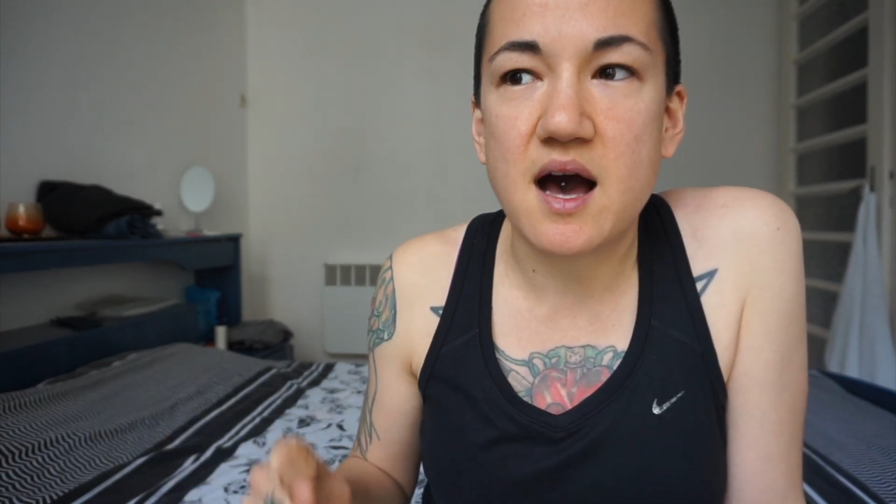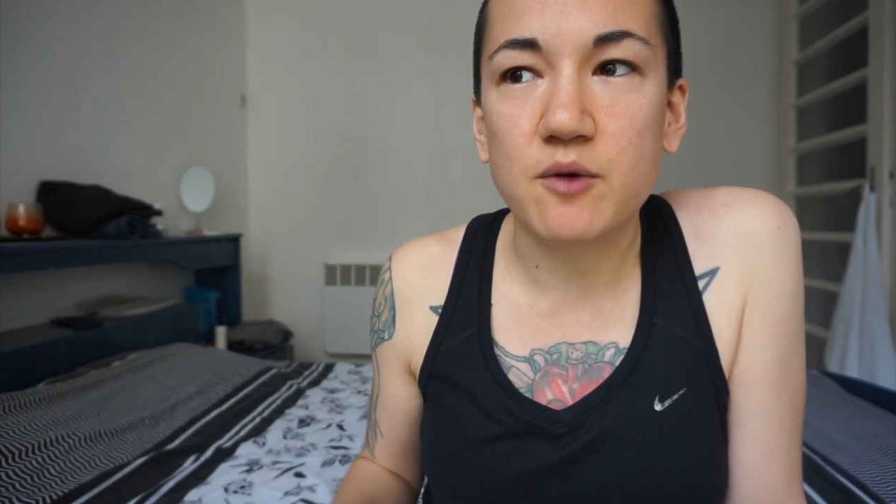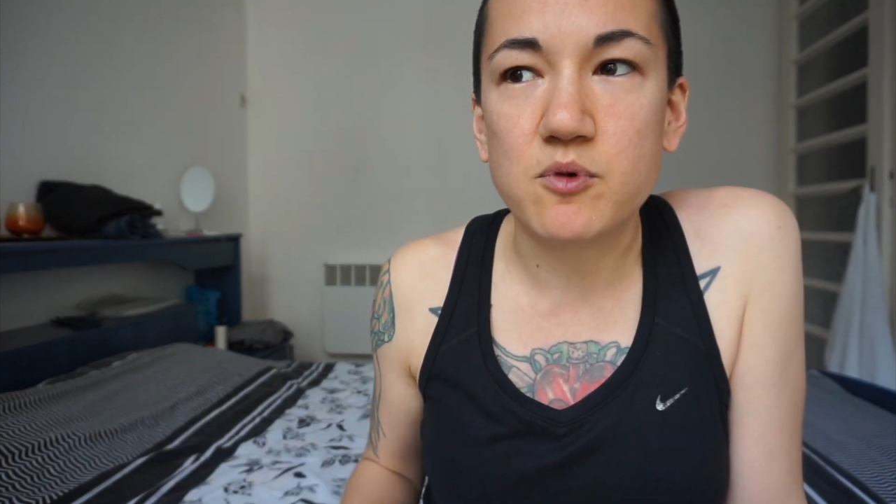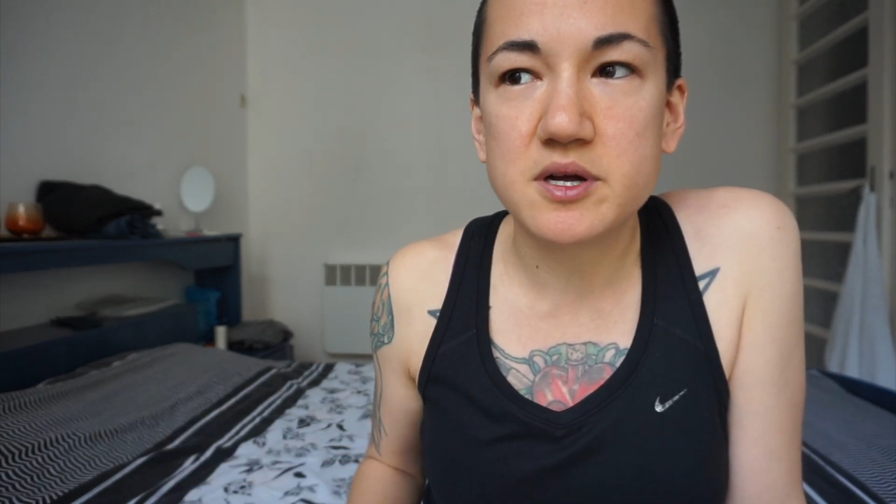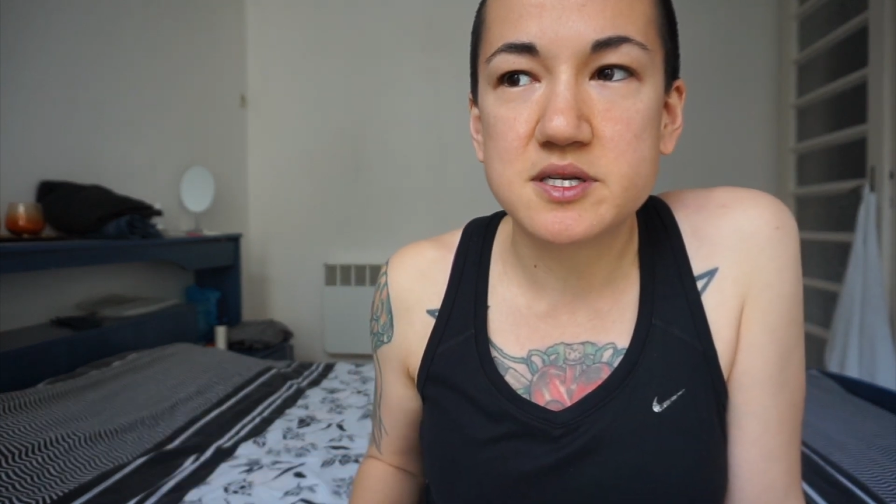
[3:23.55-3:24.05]
I
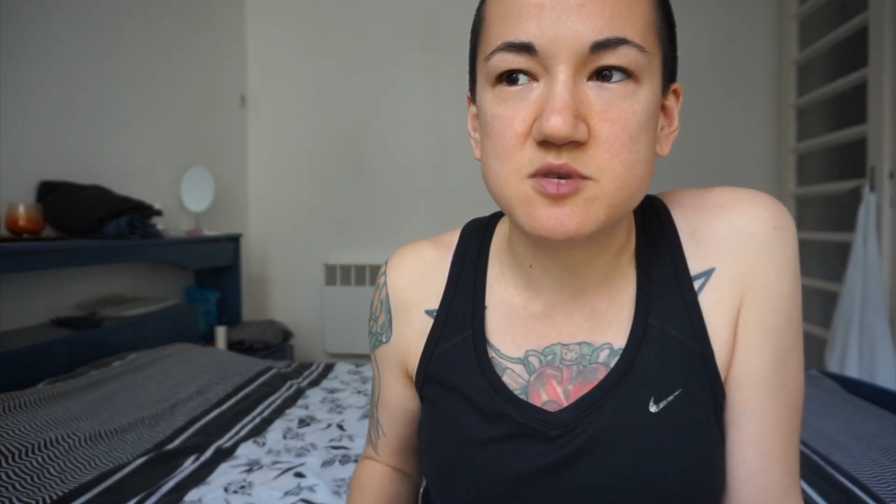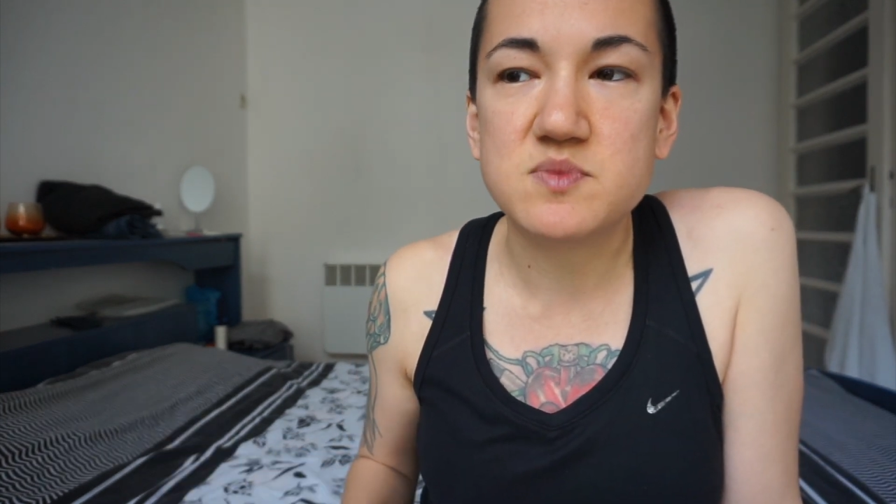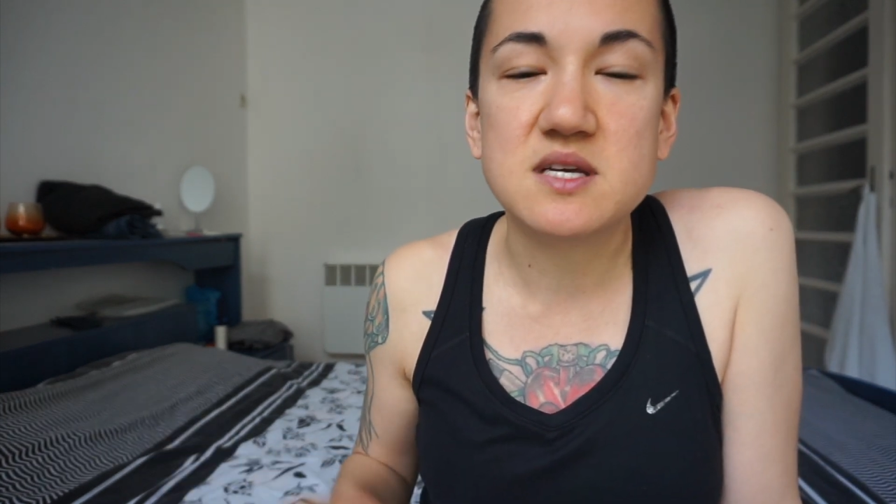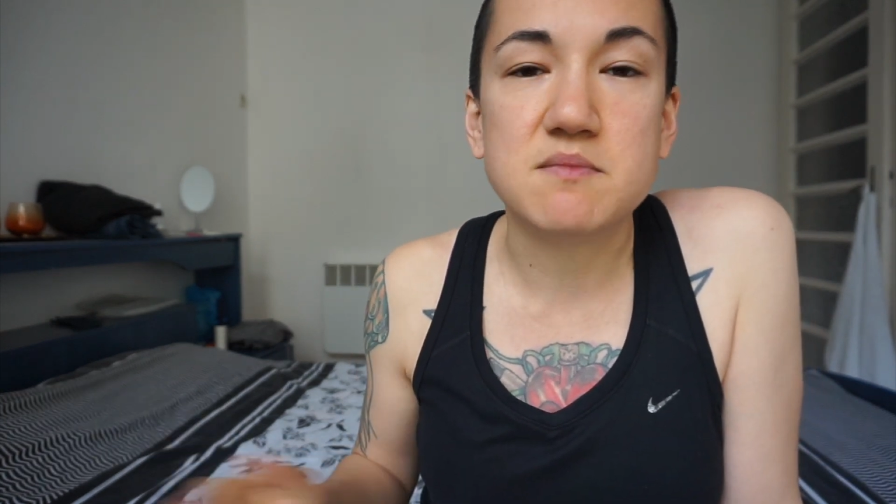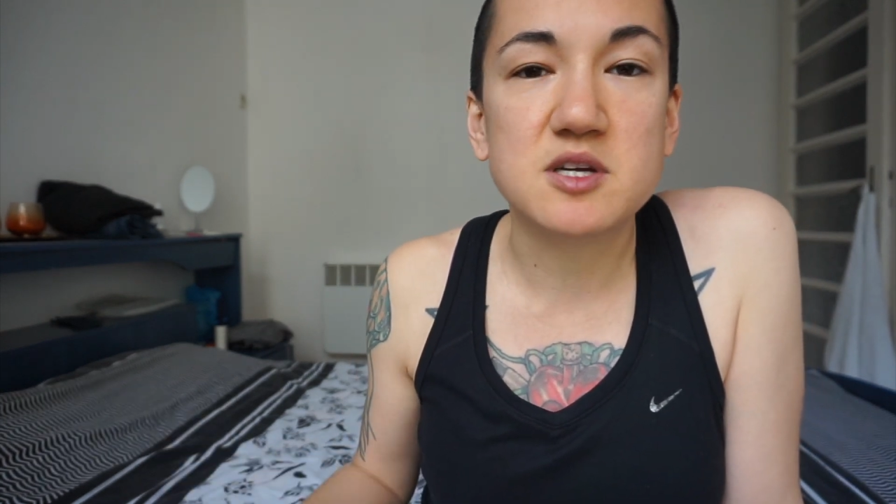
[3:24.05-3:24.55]
want to
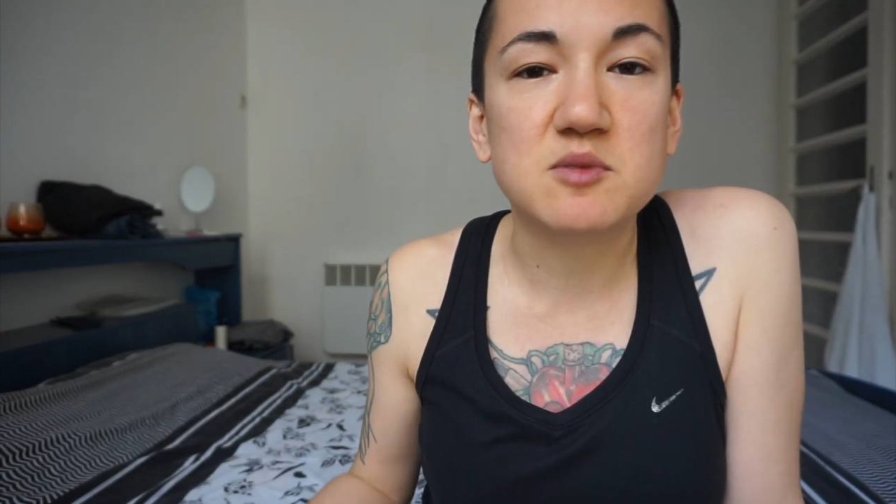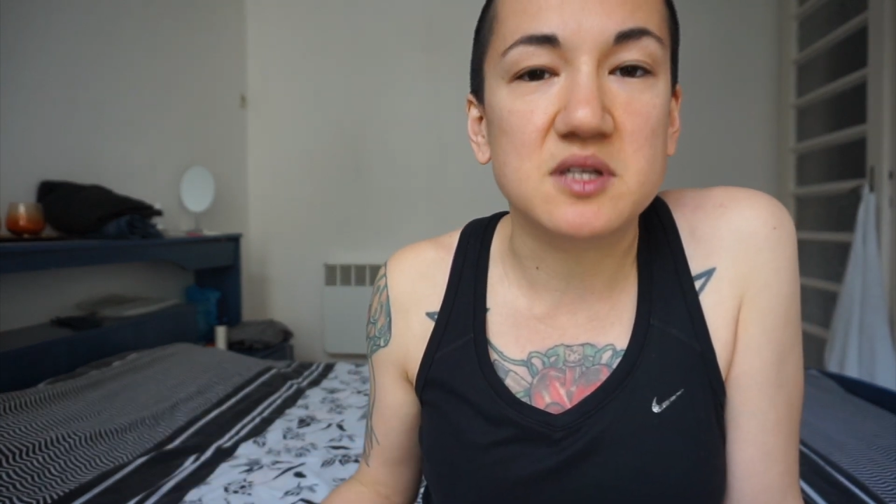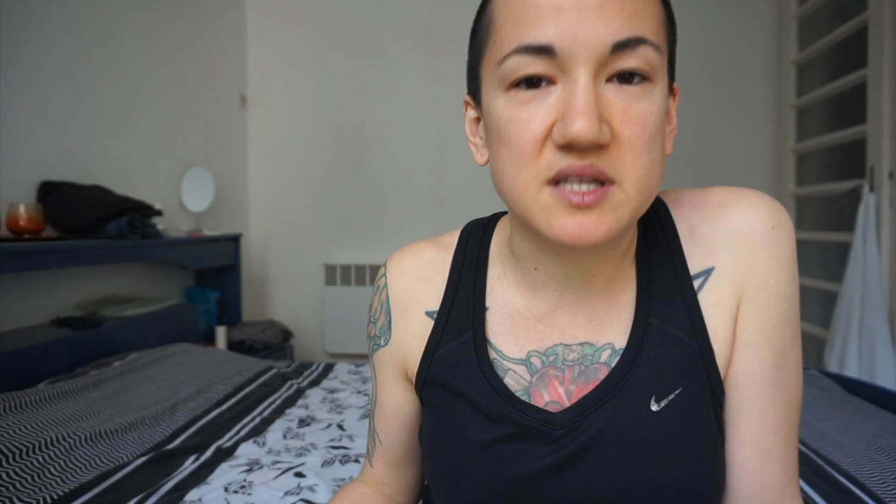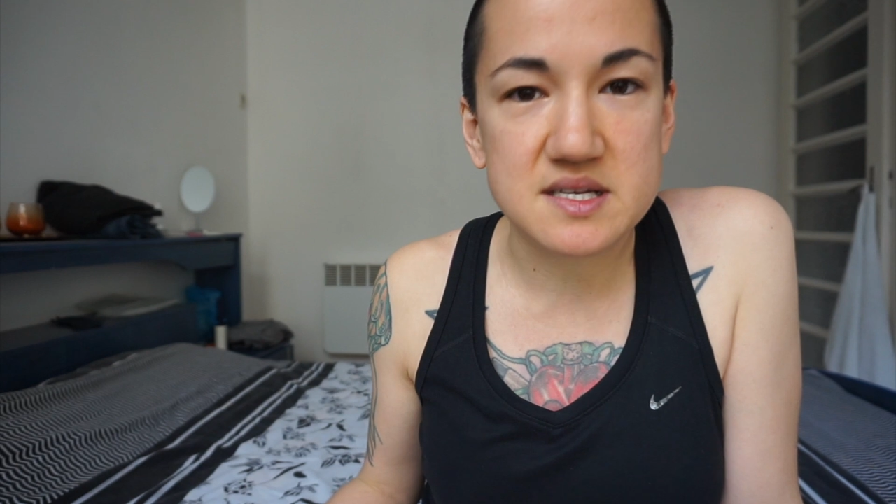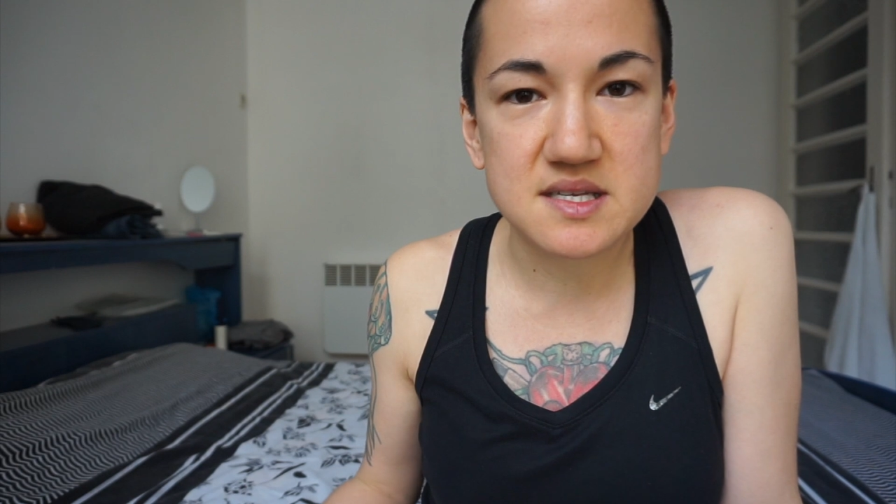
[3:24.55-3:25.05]
be a
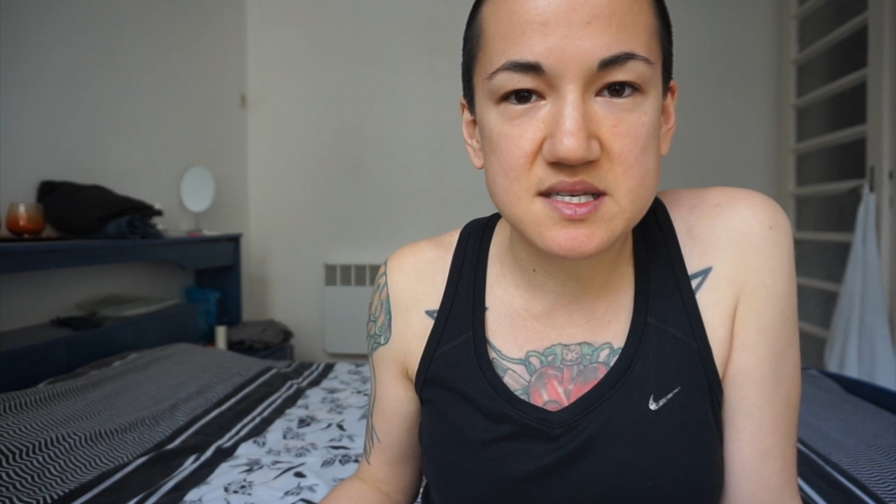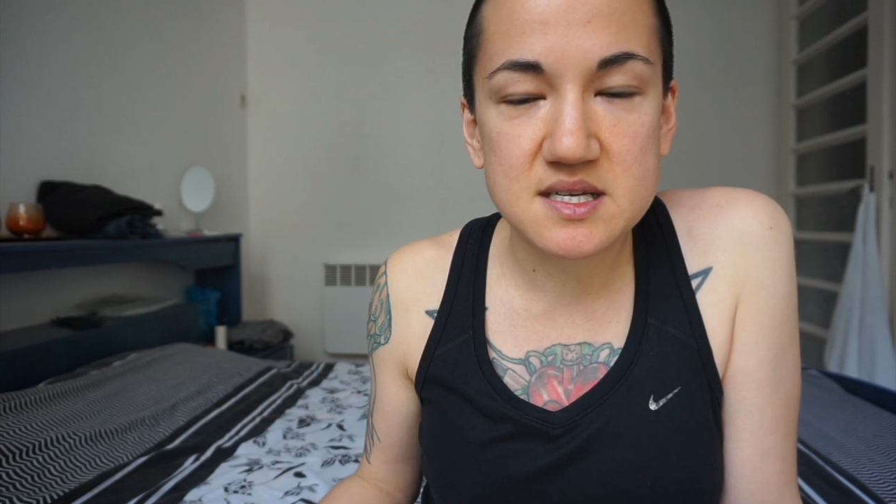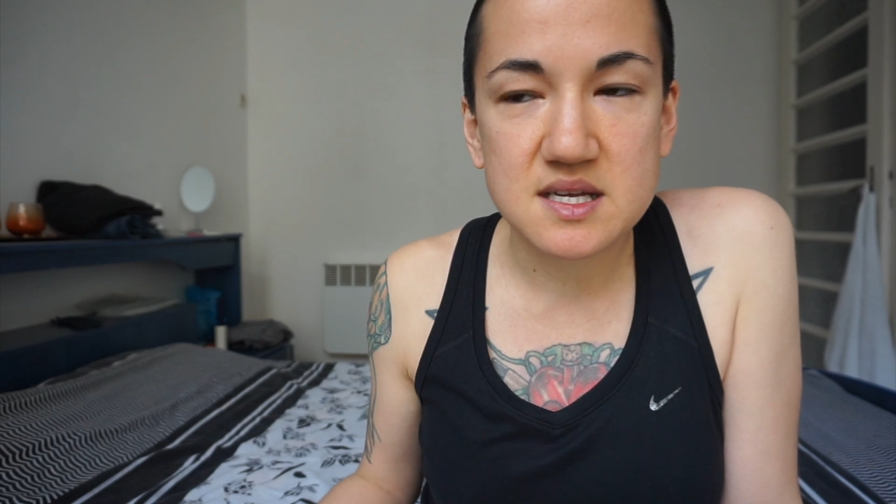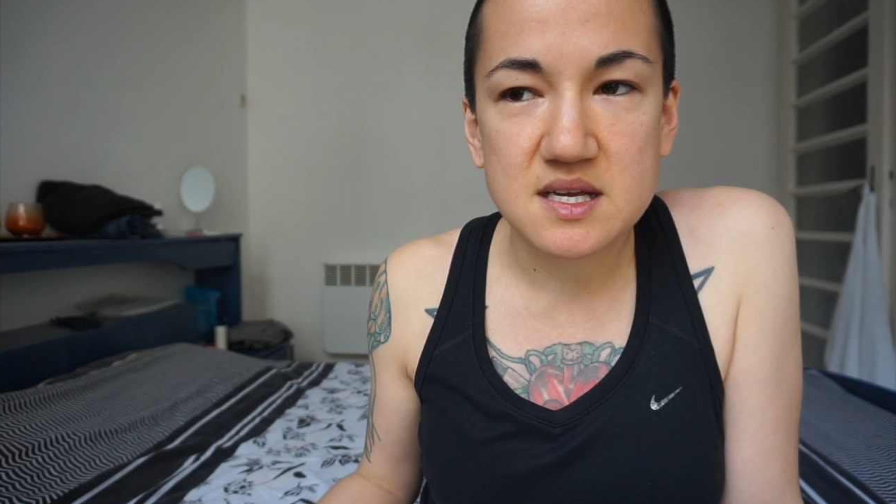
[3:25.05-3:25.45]
minimalist